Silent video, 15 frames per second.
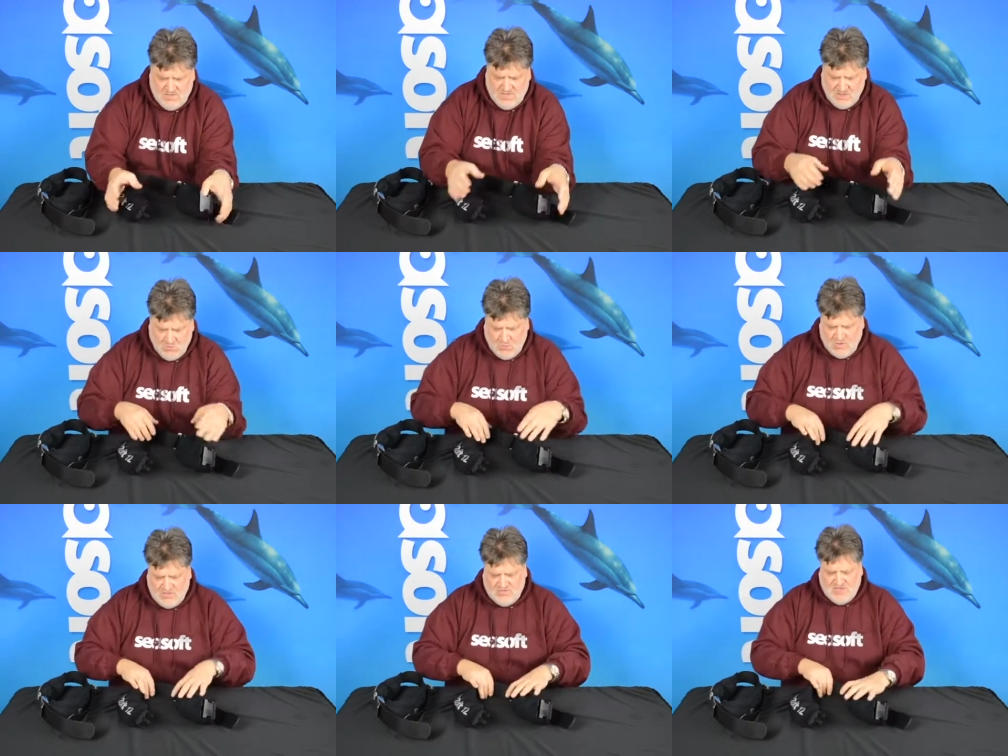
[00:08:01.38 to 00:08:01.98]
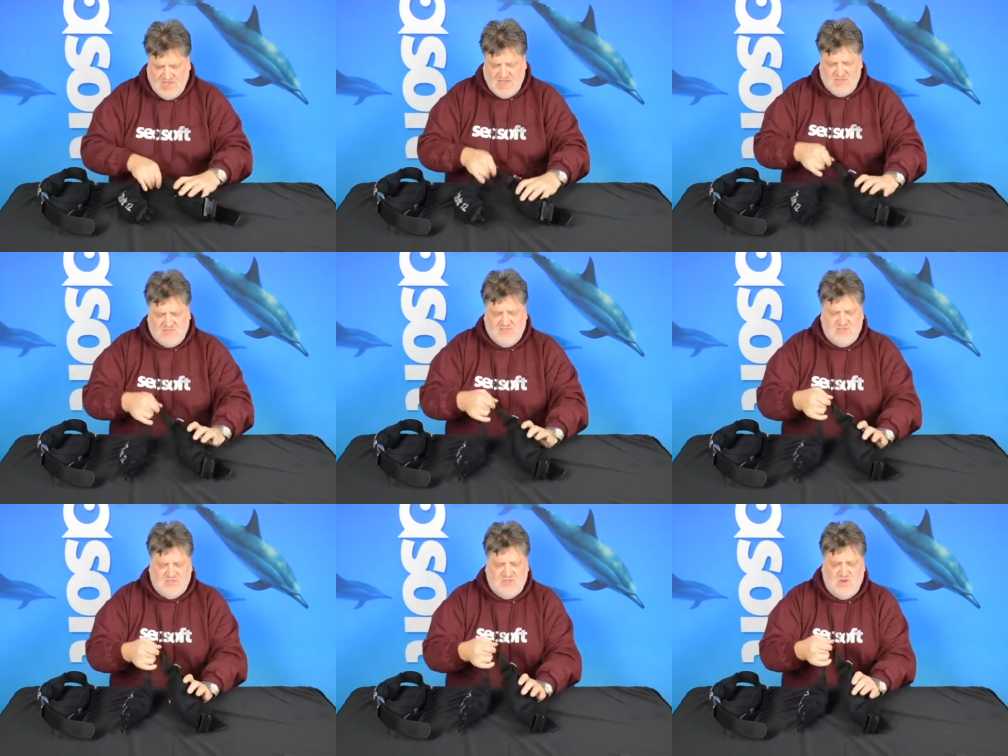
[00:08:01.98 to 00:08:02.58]
And one size
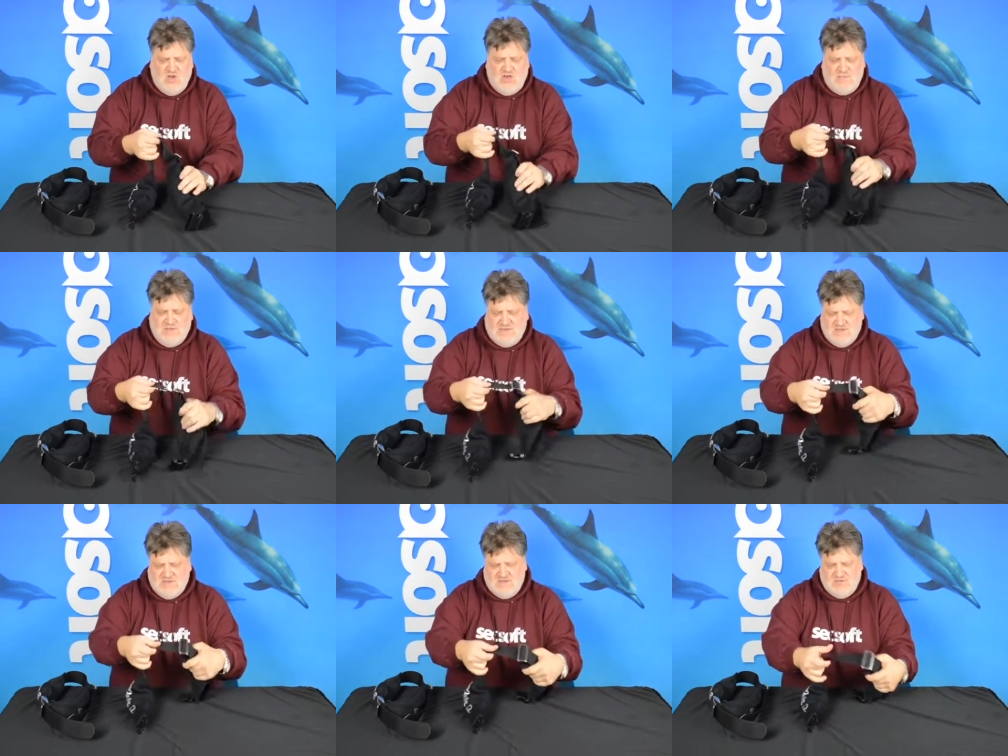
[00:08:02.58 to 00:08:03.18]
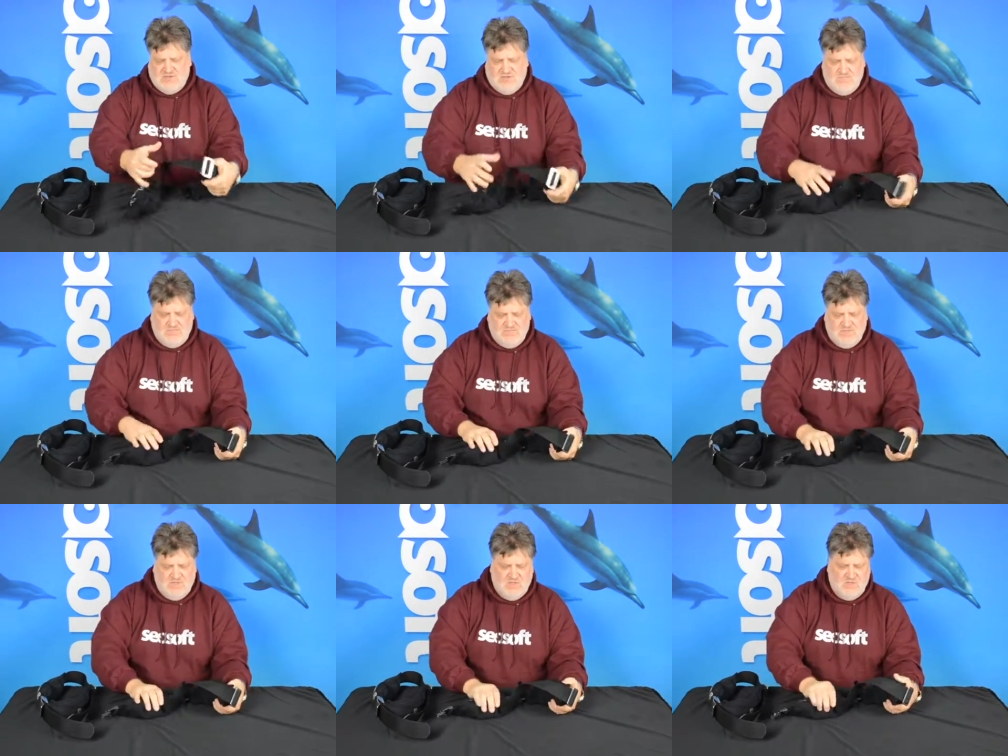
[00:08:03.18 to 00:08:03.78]
fits all because
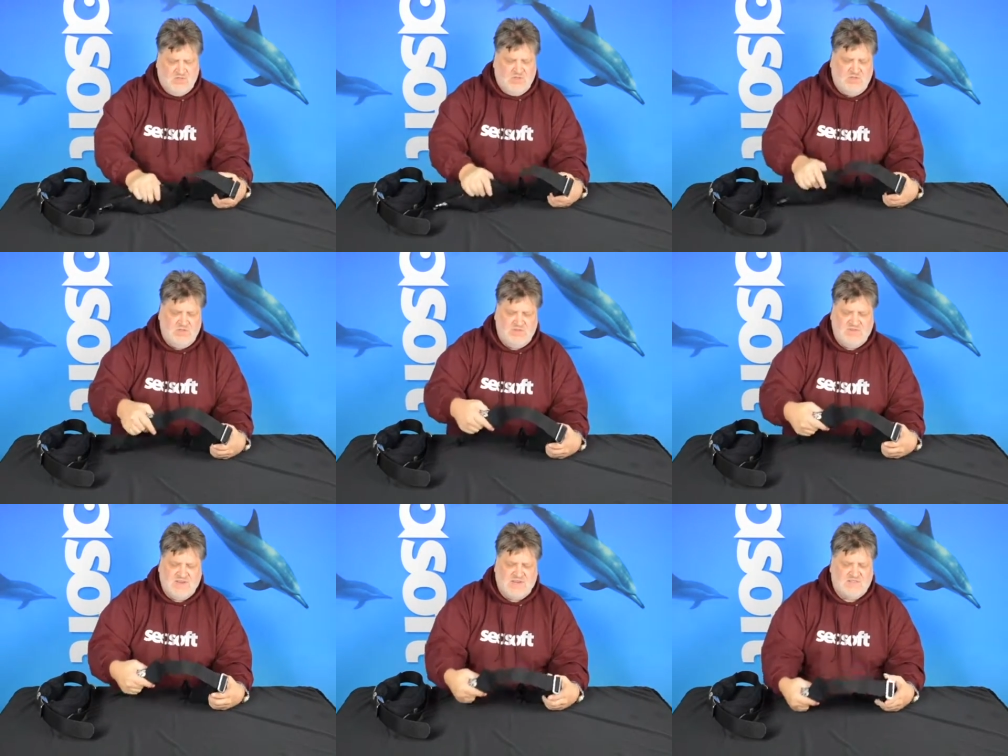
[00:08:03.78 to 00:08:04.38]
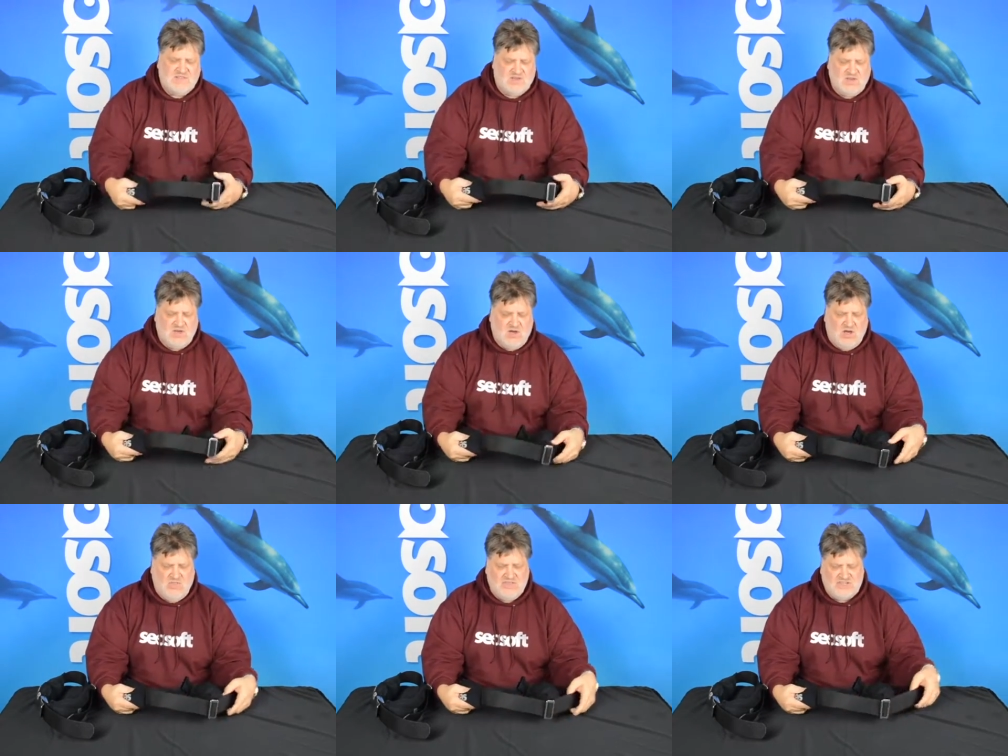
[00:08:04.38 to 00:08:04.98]
you've got
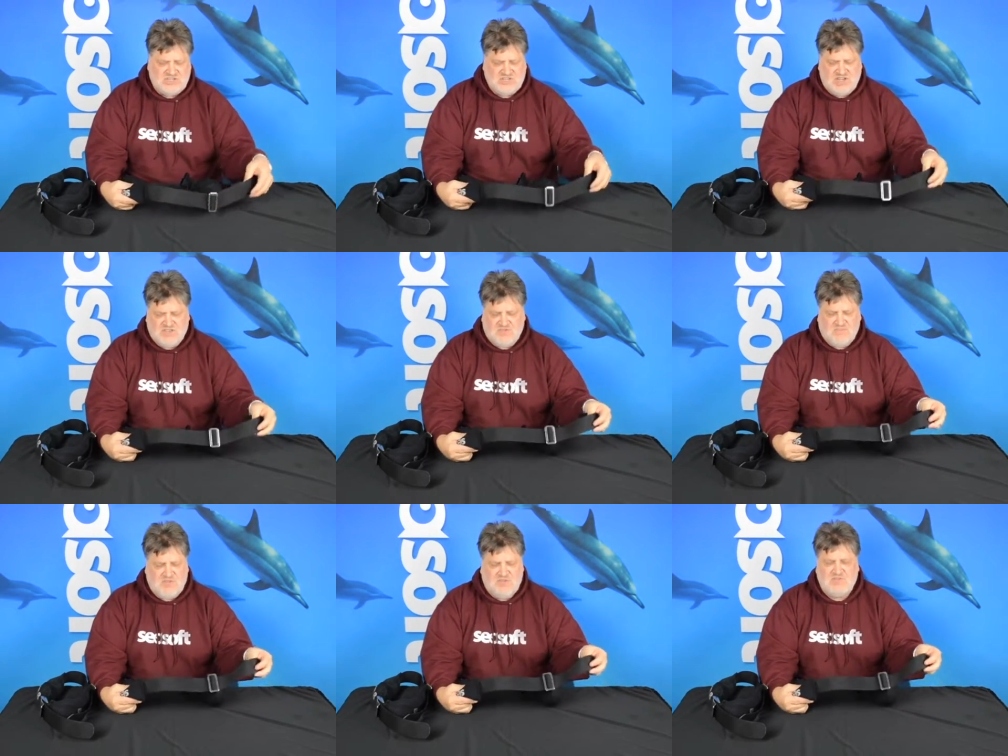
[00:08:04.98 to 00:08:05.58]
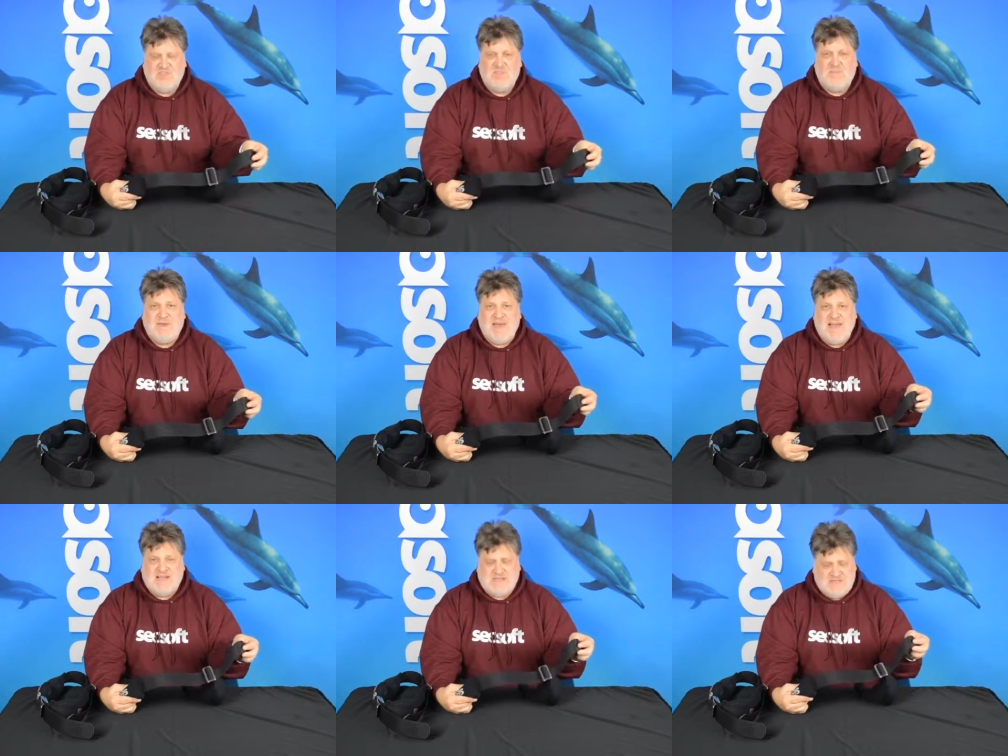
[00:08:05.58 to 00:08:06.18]
all the adjustments in the
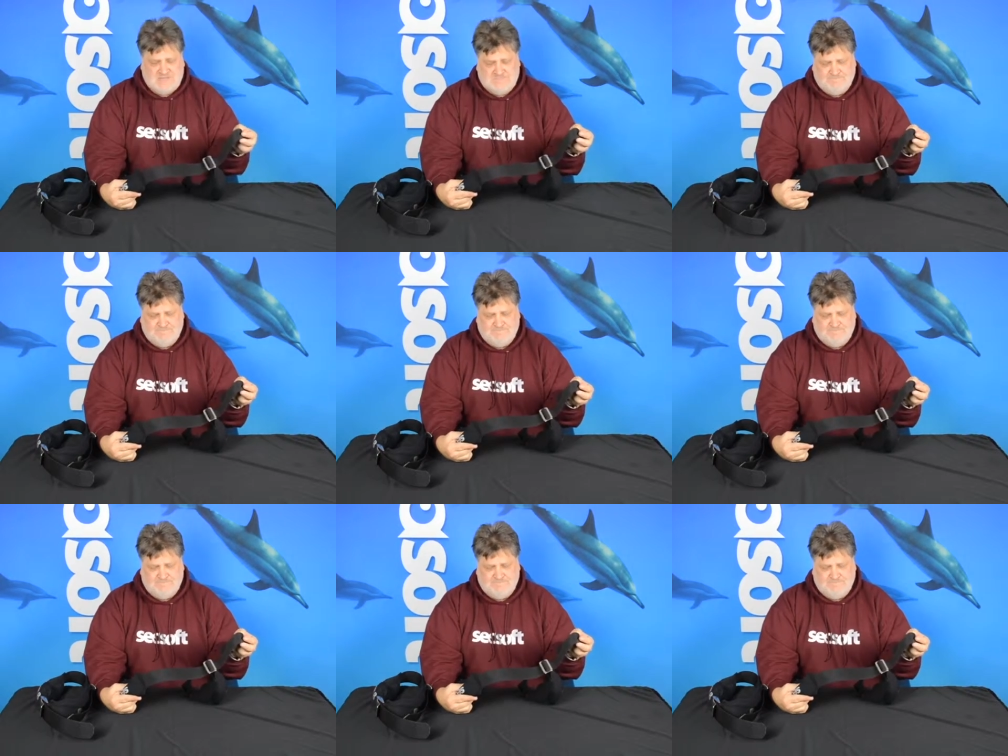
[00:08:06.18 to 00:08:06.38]
back.